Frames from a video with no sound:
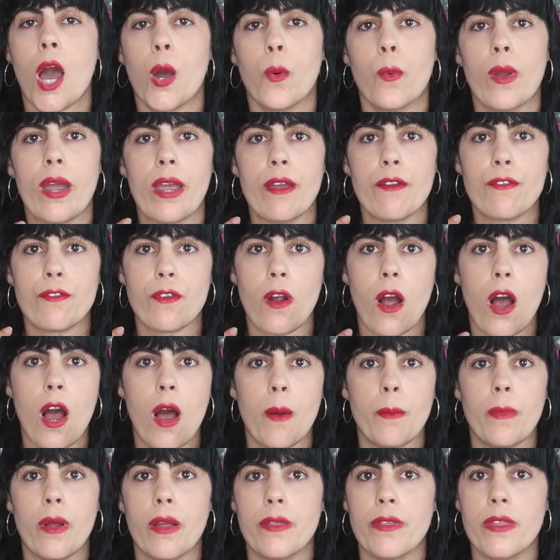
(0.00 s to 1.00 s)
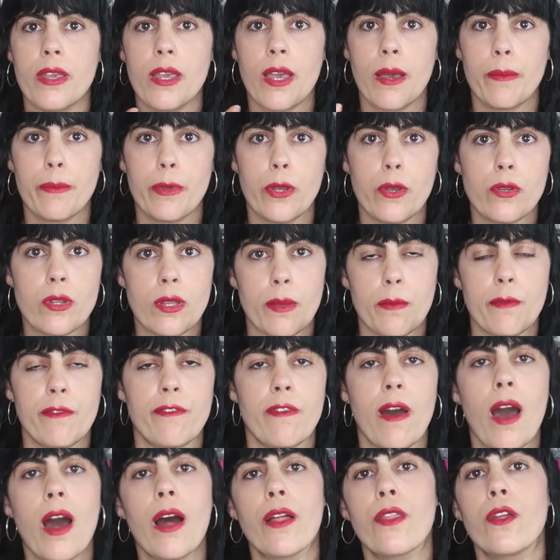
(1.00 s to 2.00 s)
away from the abusive
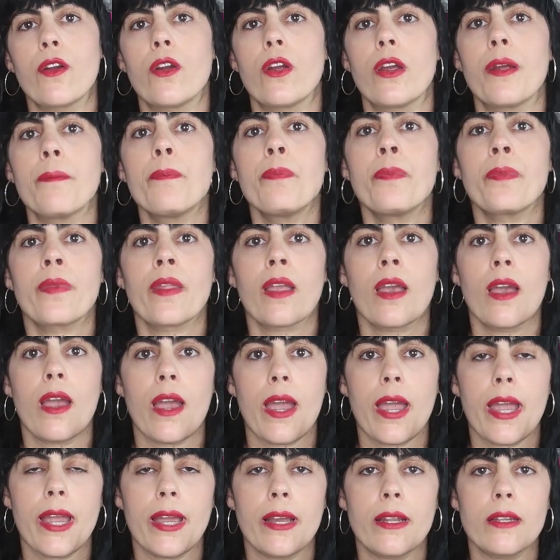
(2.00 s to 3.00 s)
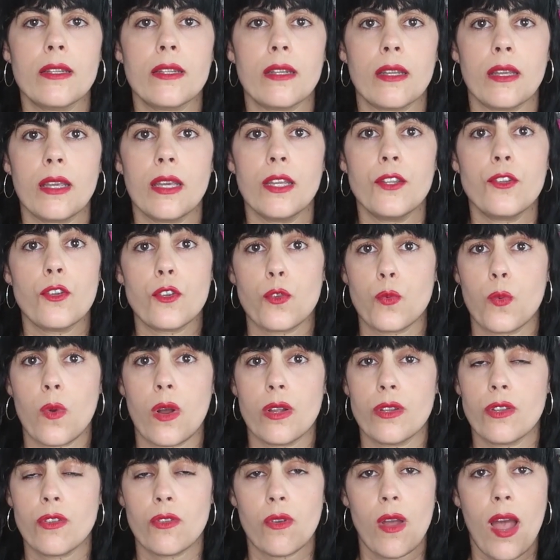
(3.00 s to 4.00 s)
father and he just
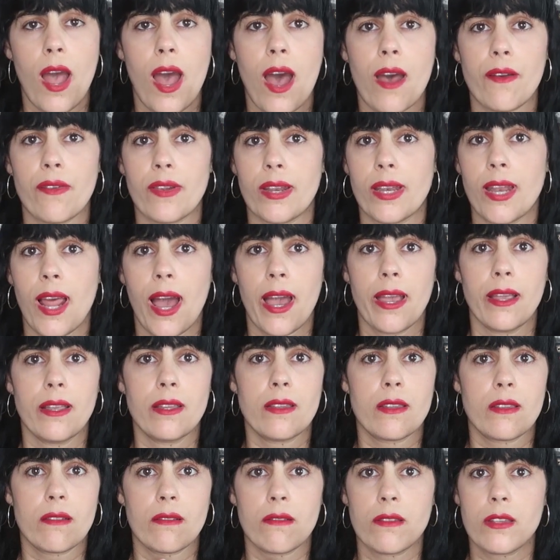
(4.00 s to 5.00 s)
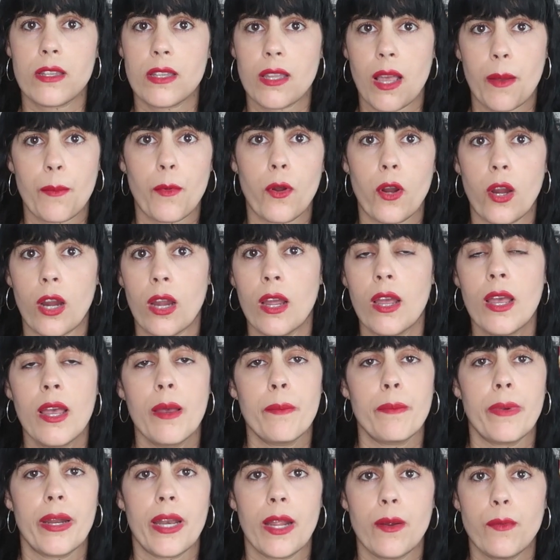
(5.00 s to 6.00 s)
wants to have a nice summer
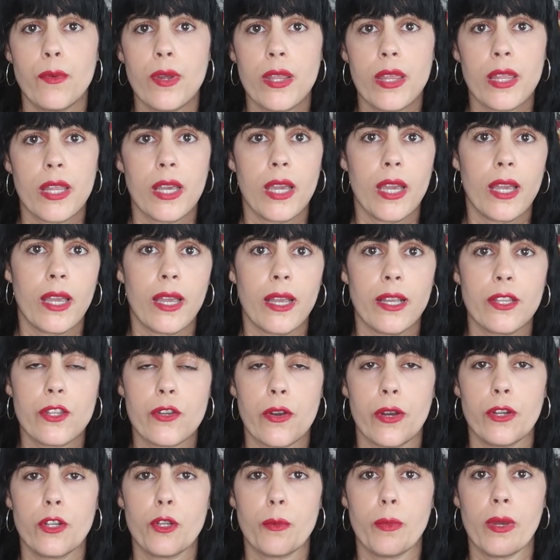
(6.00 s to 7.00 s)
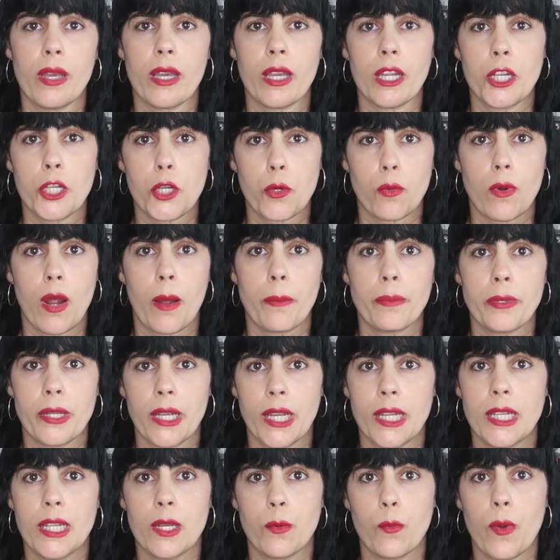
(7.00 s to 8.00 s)
but everything is going to be
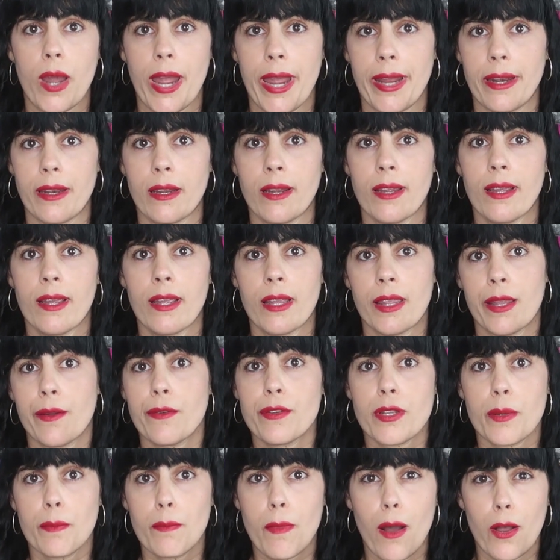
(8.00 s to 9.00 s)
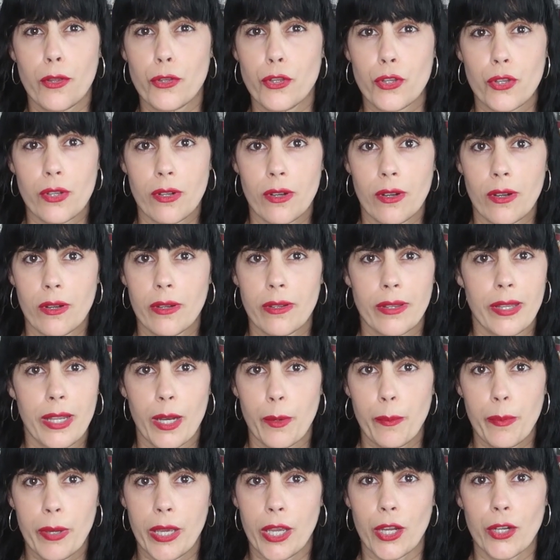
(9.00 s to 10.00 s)
interrupted when there is a monster
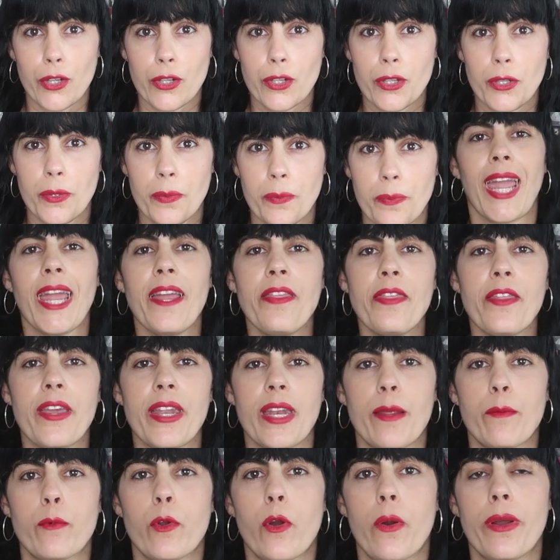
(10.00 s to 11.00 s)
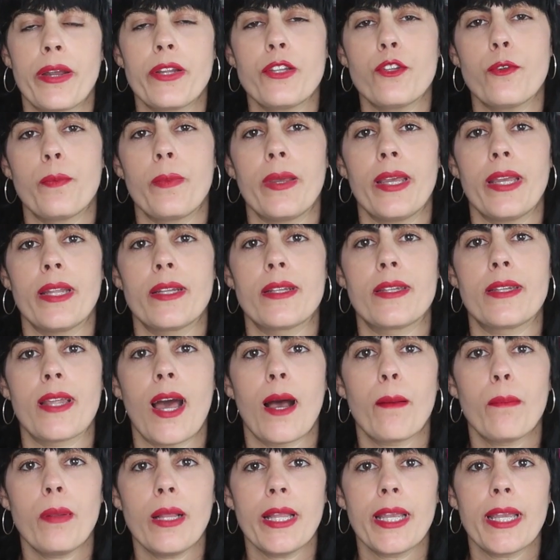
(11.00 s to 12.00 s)
that appears and then I'm going to be
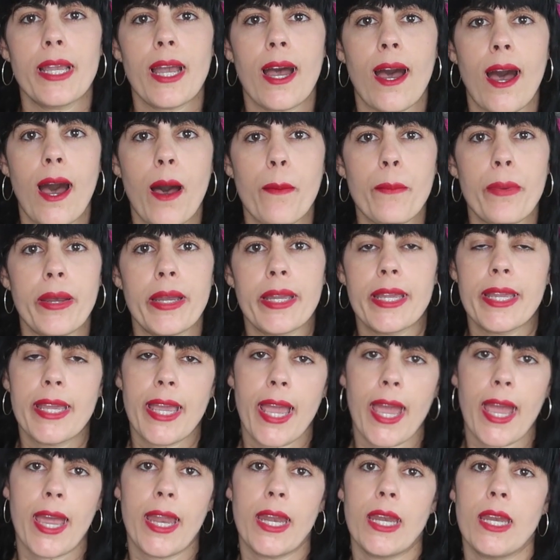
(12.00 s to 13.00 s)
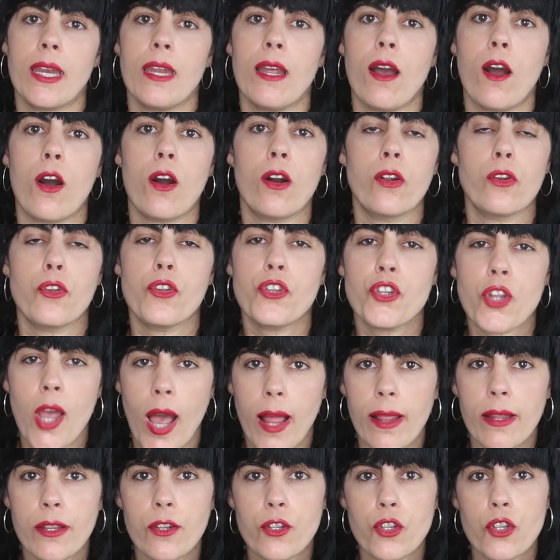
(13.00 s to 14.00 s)
doubling up again on
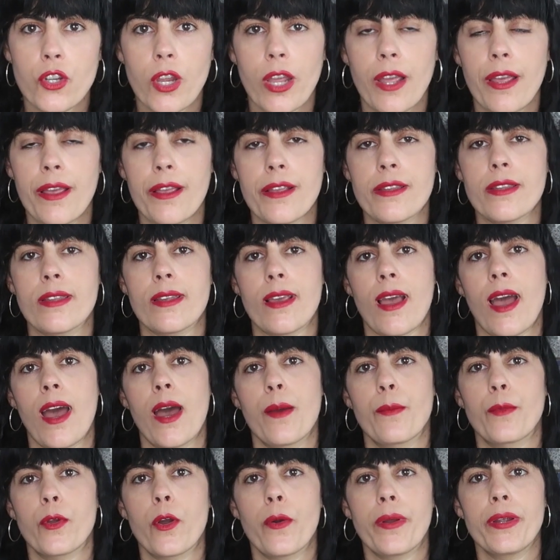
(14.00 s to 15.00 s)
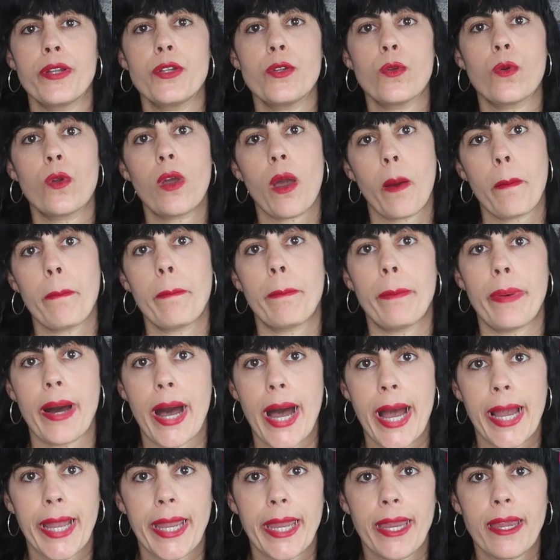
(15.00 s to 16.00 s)
challenges I'm going to
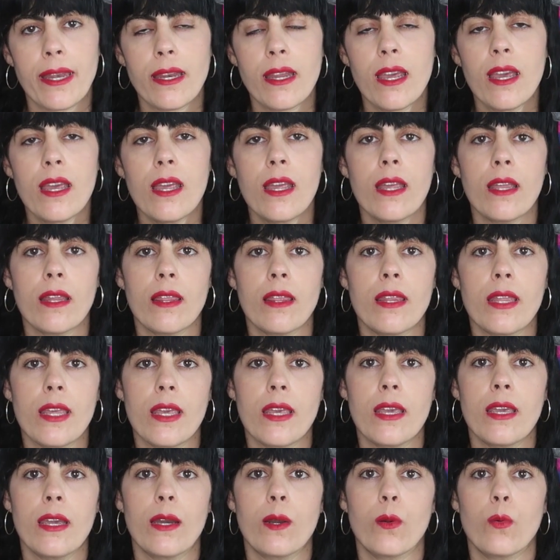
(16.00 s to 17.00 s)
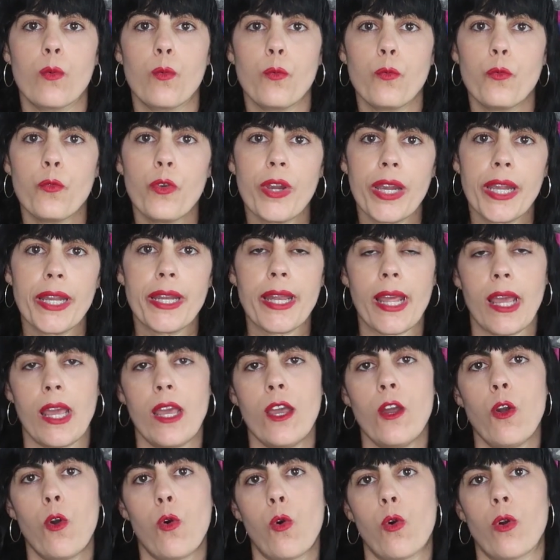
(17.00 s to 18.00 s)
combine the read
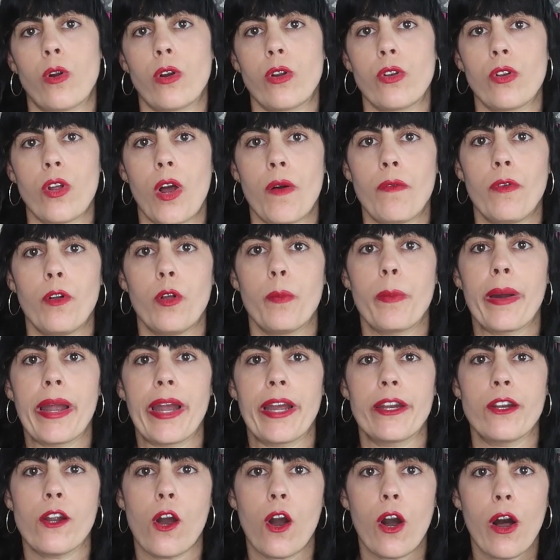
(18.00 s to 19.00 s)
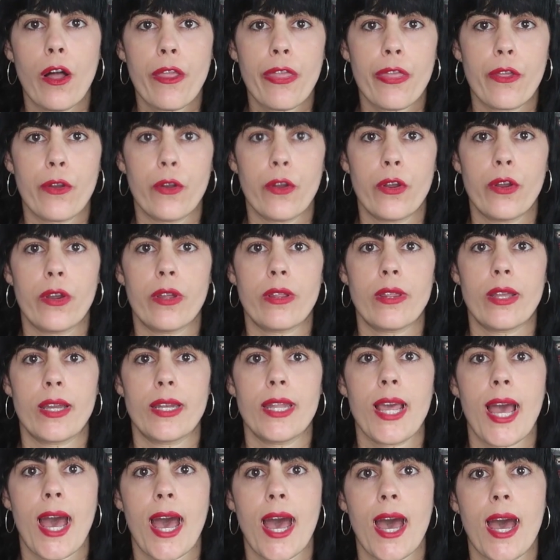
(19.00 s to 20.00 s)
a horror novel by an author
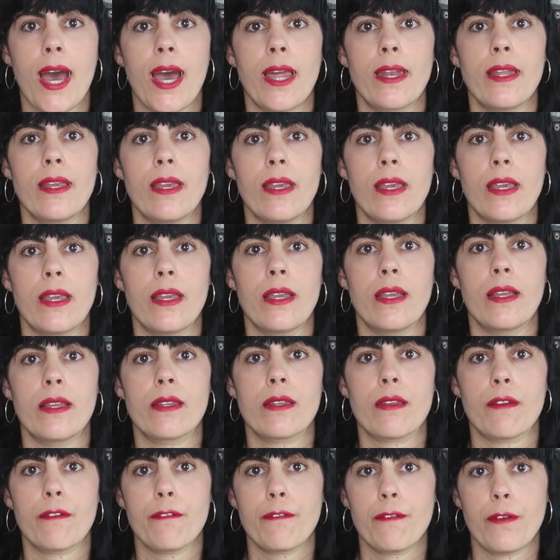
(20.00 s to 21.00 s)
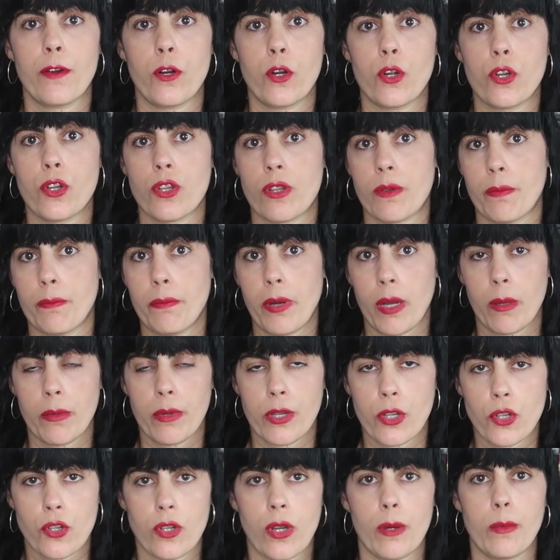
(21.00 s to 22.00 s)
that had his first
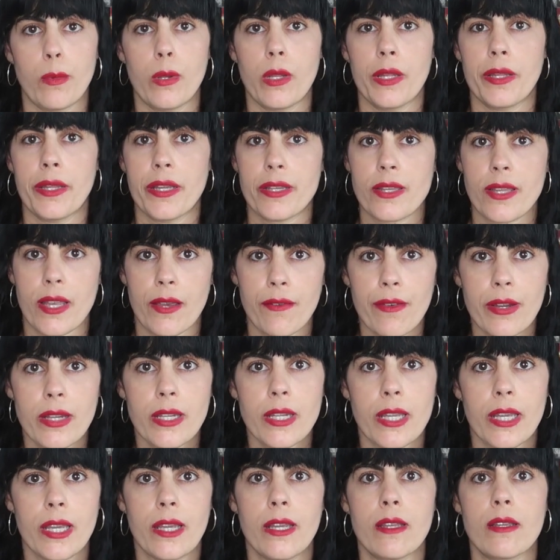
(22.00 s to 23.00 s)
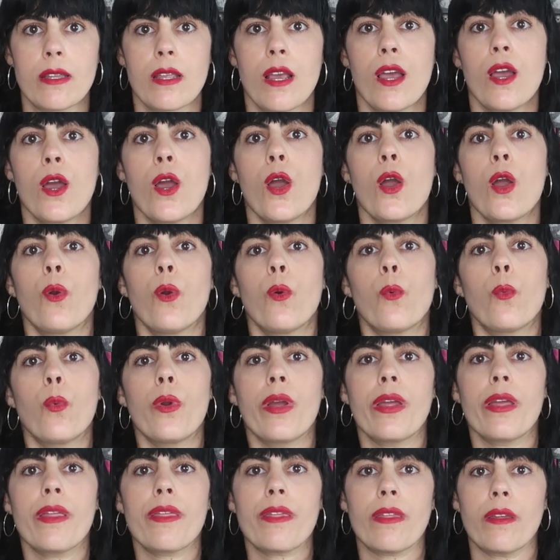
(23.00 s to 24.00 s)
published novel in the 70s
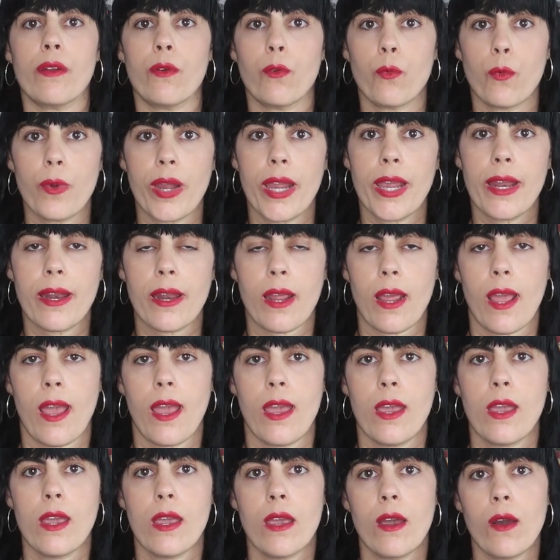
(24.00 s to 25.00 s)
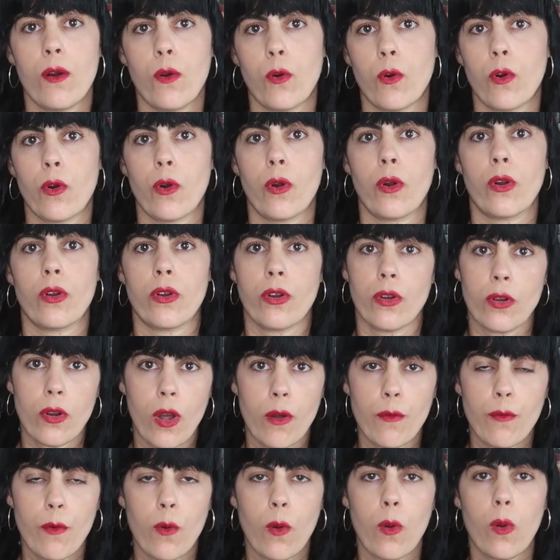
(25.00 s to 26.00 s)
with read a horror
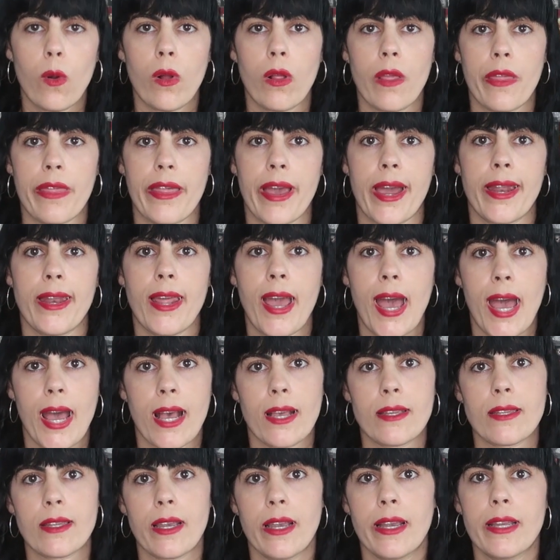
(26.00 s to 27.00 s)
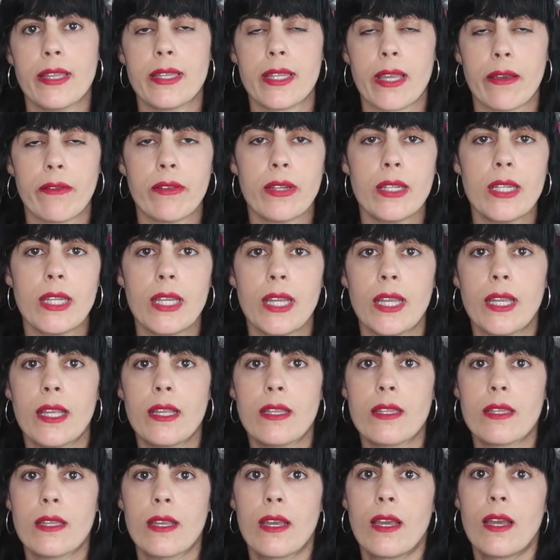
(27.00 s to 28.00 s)
novel that has a
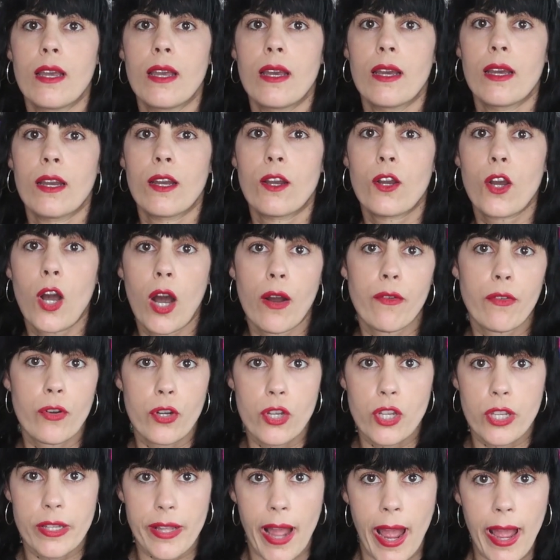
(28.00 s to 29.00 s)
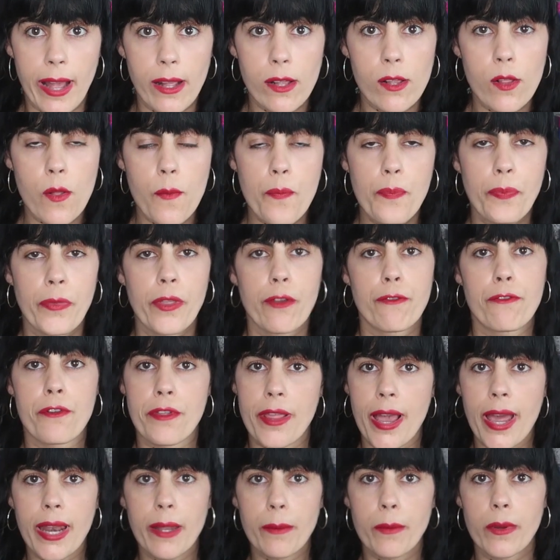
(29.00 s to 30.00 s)
70s cover style
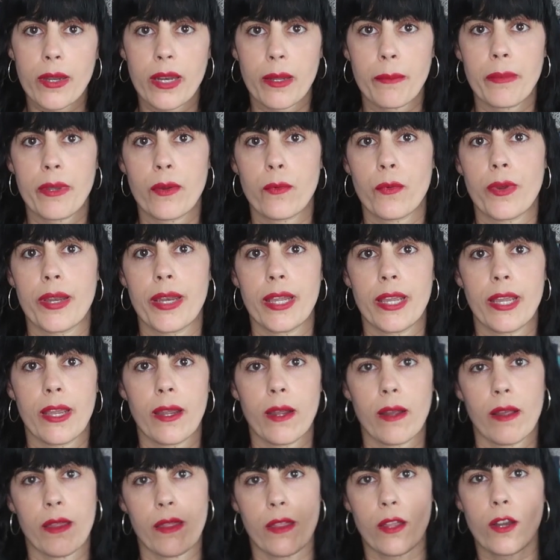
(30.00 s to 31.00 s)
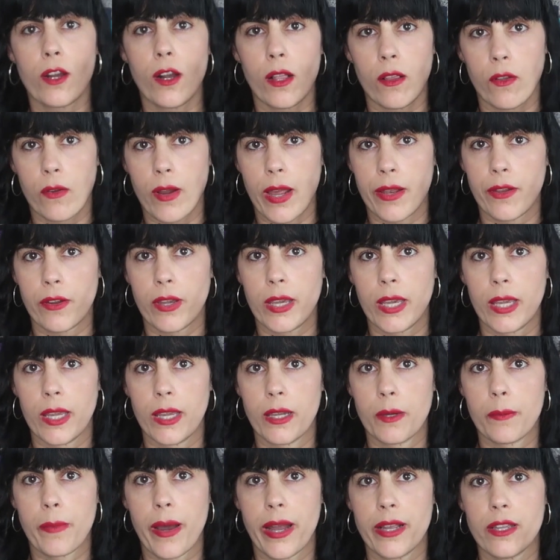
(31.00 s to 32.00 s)
for that, I'm going to be reading The Colorado
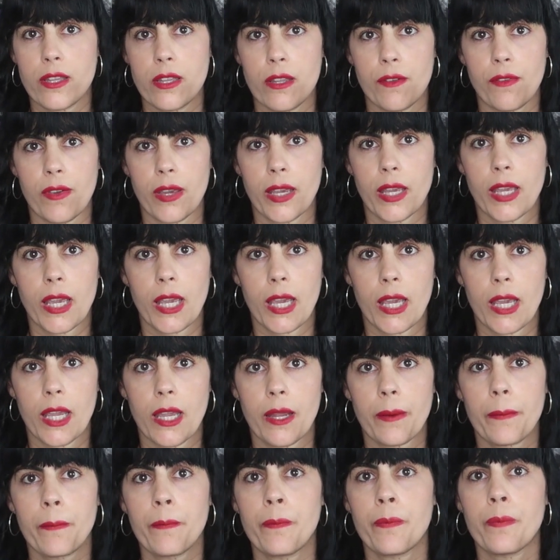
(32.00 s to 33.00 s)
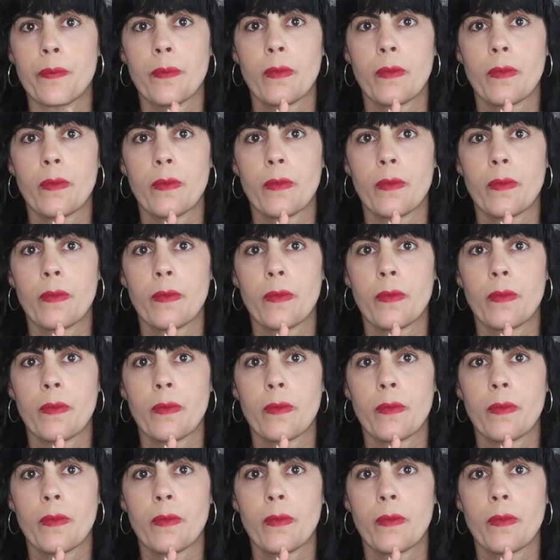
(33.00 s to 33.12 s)
Kid by Stephen King.